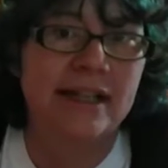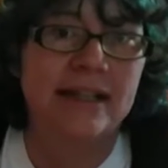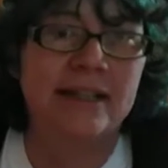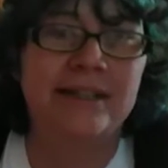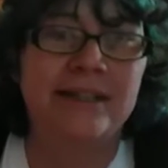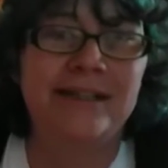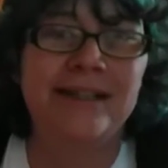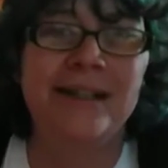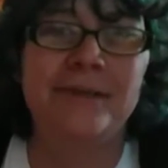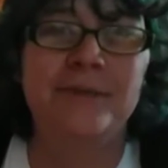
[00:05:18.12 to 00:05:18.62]

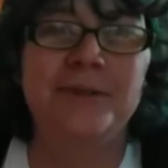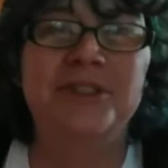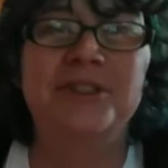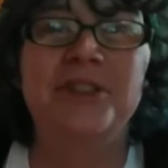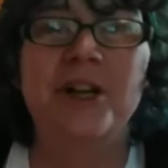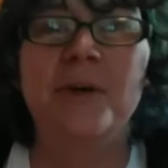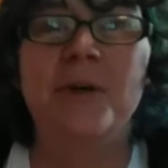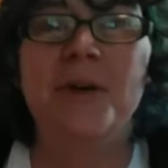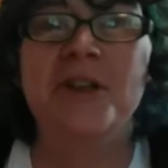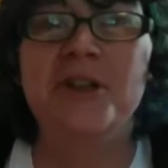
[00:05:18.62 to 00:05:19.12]
it was
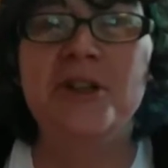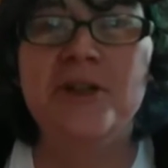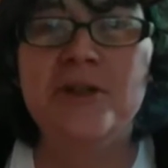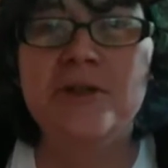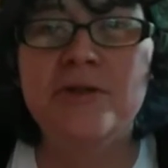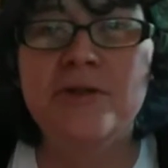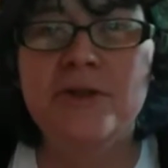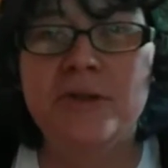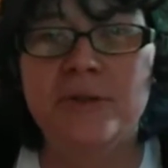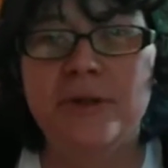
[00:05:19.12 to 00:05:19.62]
so
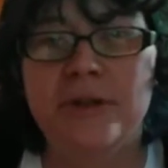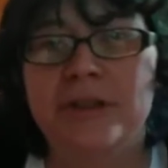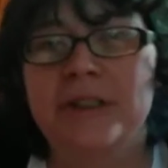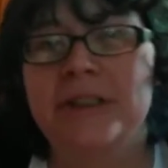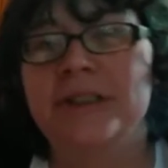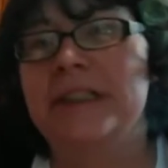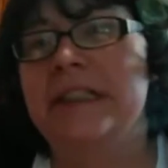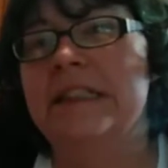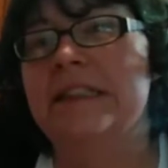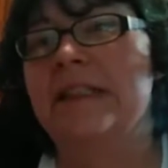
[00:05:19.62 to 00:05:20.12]
unusual
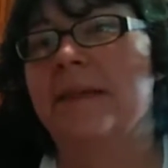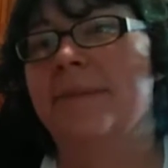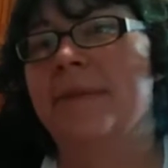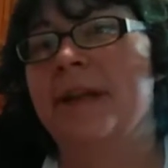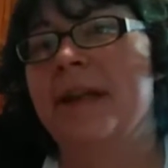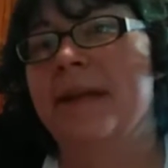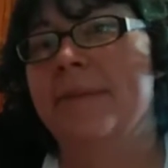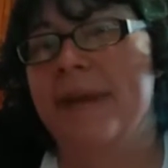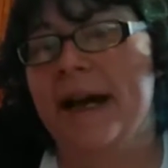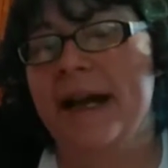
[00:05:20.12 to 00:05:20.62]
to see
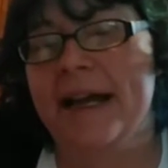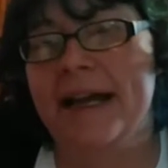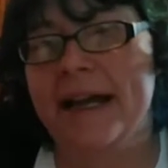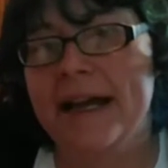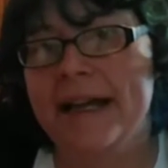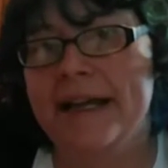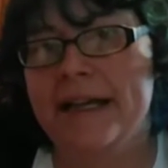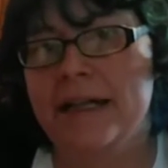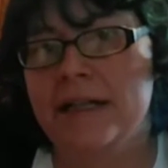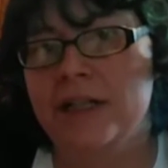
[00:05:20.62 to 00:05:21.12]
somebody my
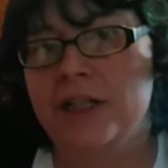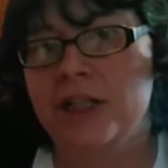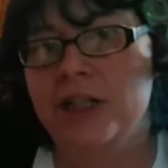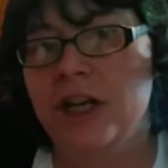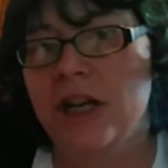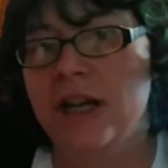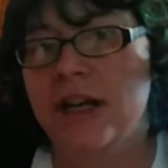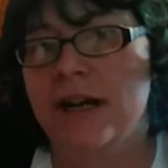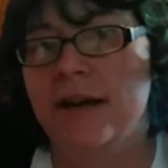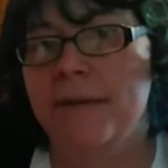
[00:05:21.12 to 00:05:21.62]
age
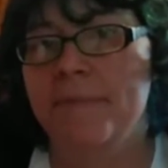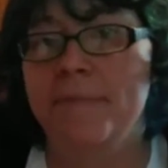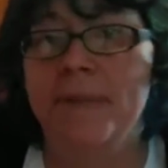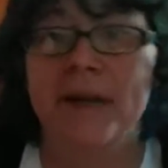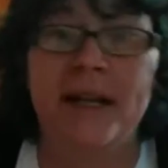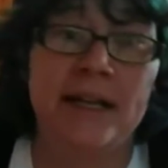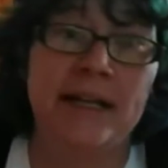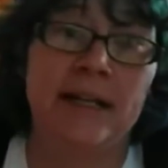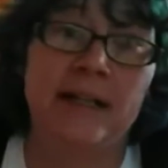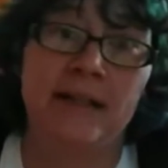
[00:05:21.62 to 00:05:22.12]

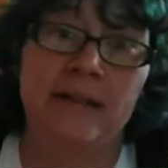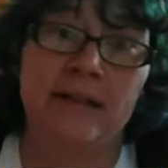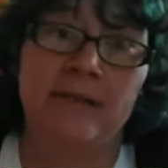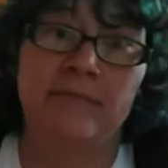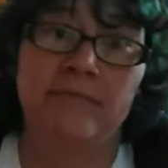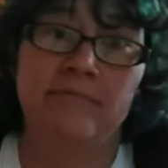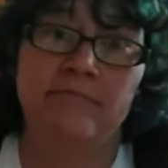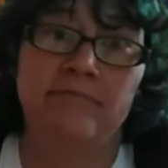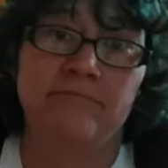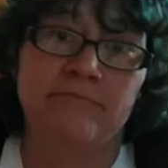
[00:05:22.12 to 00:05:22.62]
being
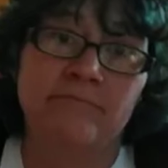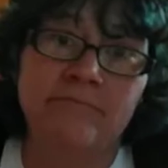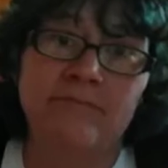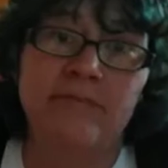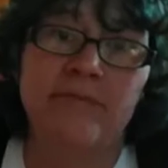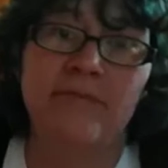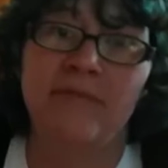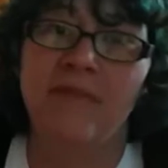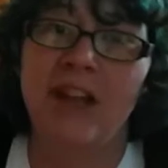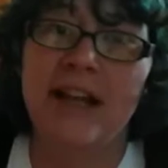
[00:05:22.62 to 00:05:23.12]

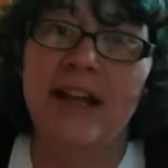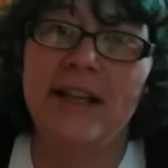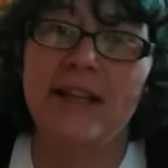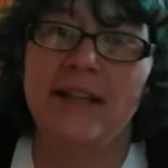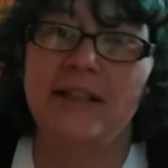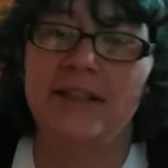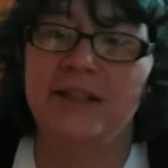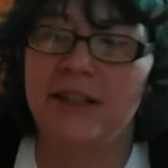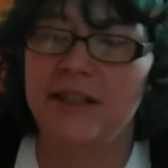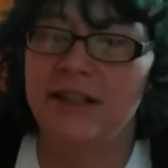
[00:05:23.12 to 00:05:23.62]
like
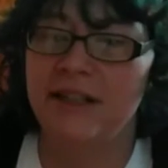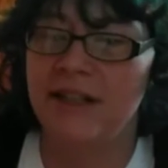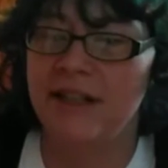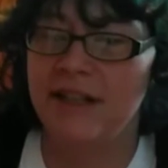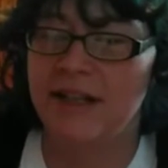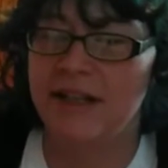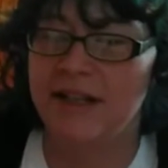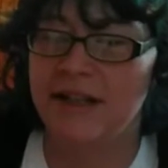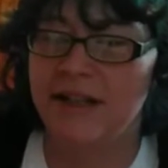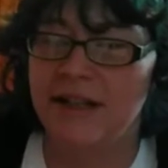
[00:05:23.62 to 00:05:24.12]
this.
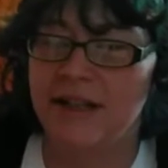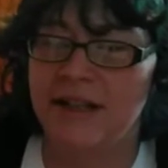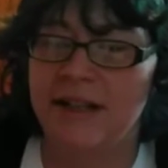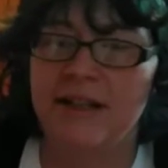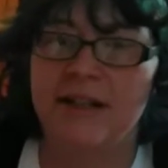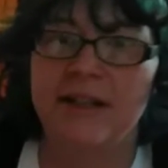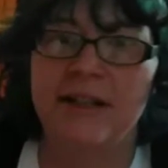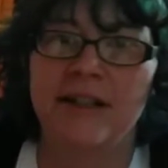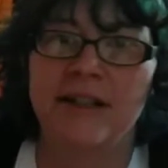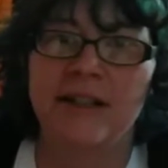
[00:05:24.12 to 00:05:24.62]

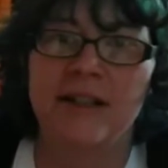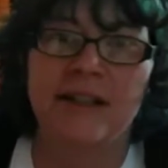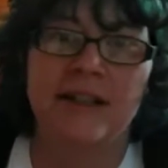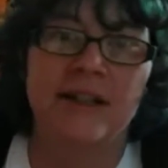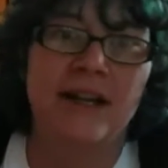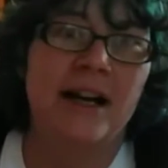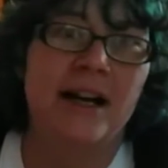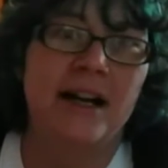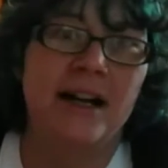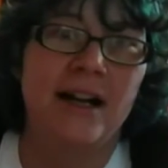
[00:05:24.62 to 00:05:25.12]
That
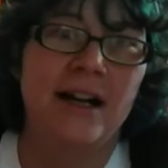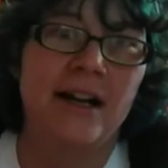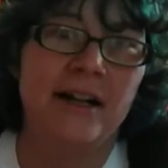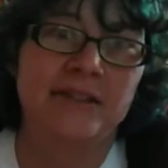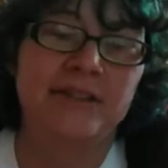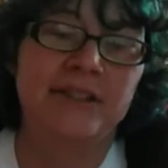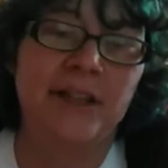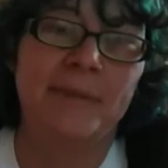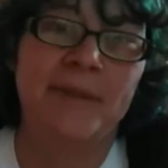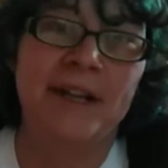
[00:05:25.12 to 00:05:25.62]

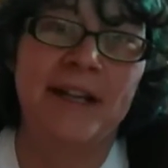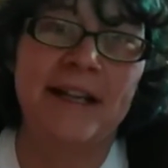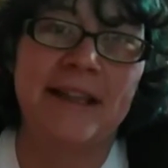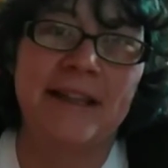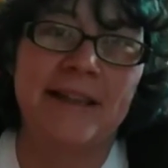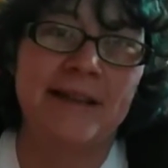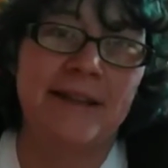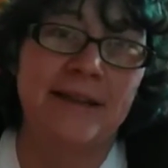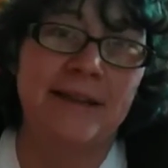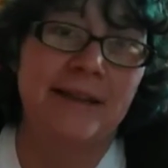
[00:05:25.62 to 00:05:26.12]

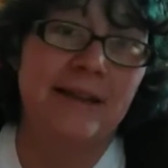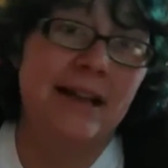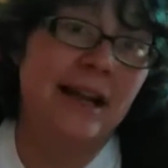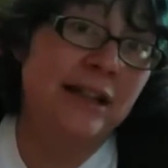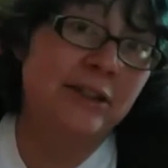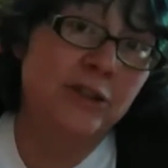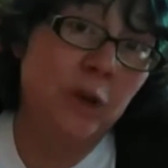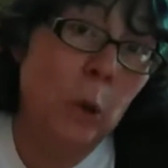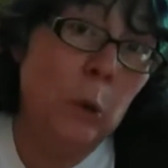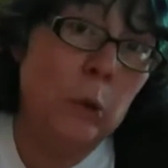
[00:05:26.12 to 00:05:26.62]
somebody
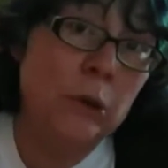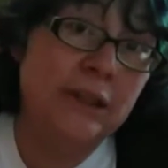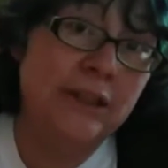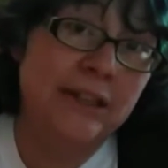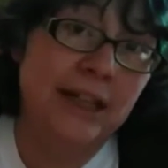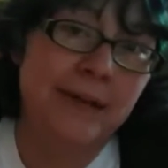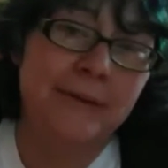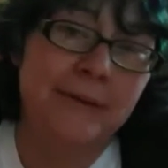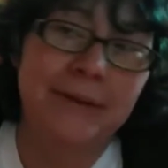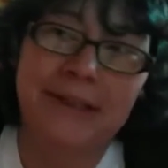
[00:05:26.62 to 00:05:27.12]
as old as
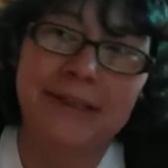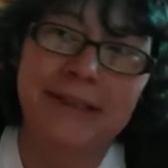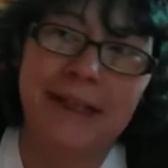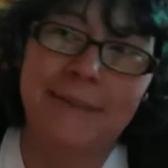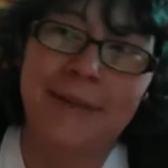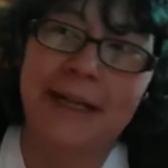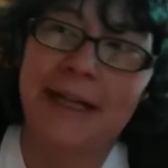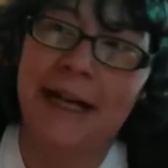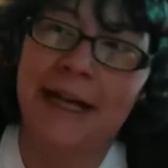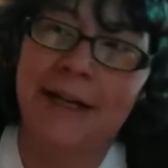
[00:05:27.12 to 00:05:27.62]
I was, I
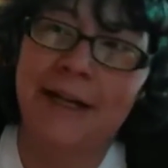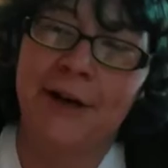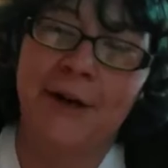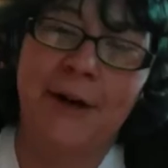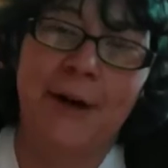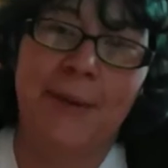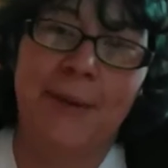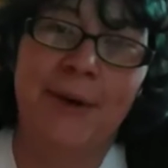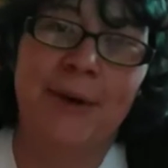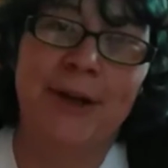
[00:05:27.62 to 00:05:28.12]
mean, I know
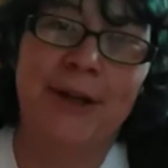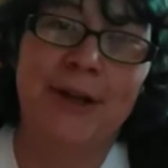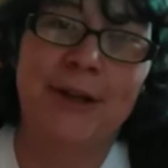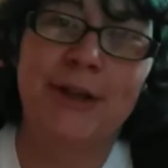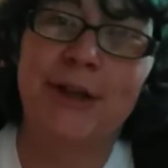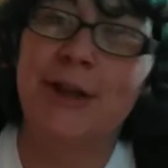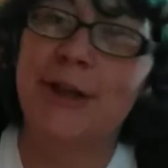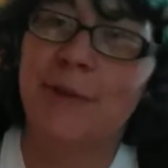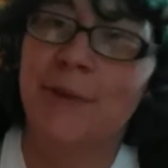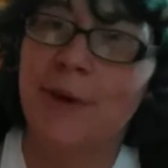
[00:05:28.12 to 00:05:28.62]
I'm only
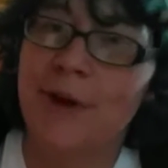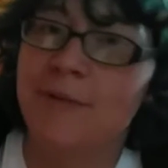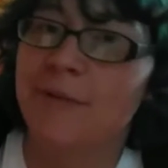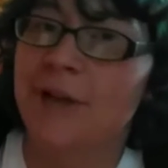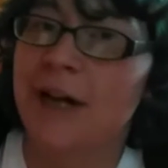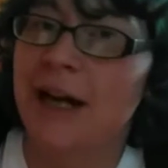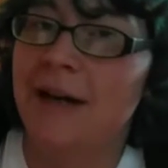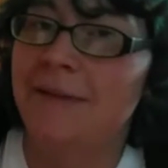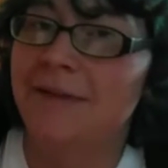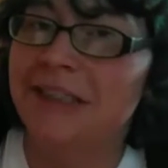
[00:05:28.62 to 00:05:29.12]
31
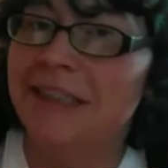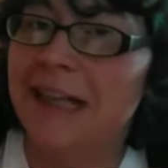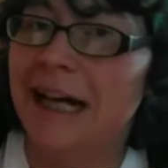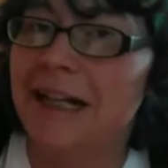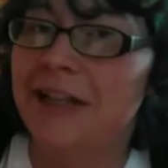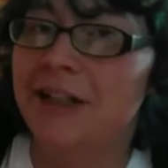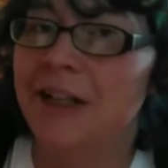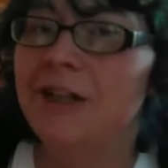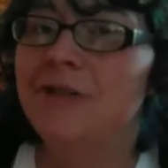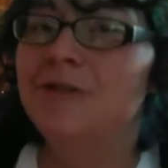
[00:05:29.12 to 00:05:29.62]
when I was
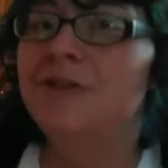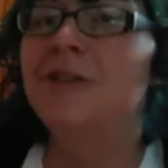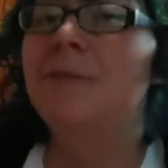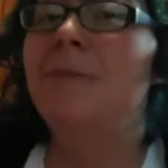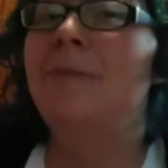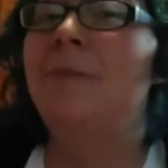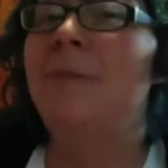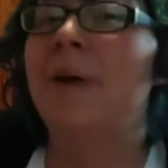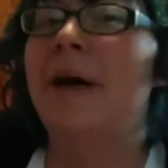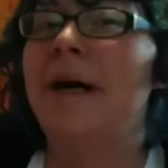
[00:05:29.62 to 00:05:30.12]
diagnosed,
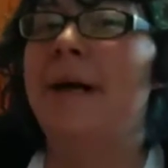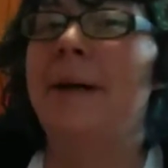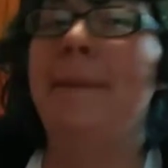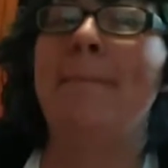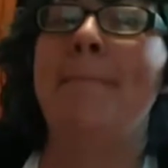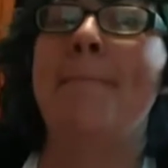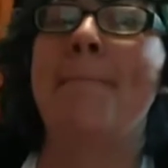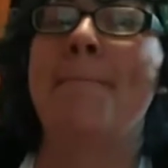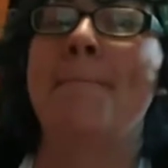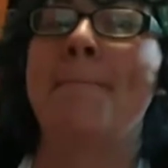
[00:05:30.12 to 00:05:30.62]
but